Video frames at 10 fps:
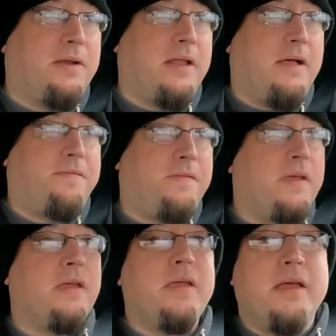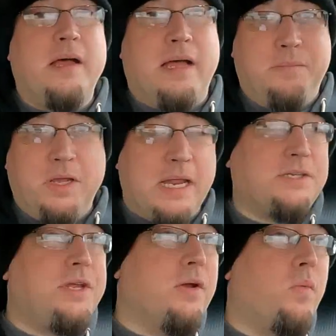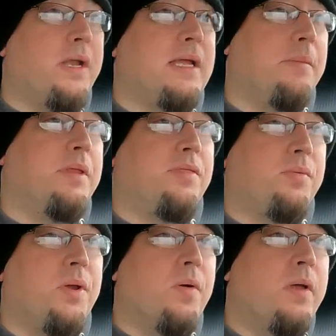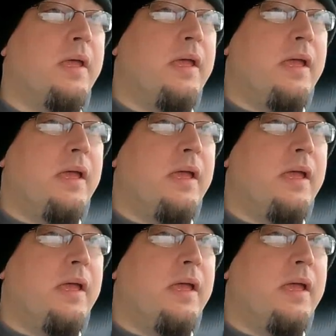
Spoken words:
enough, you can actually hear wind coming through.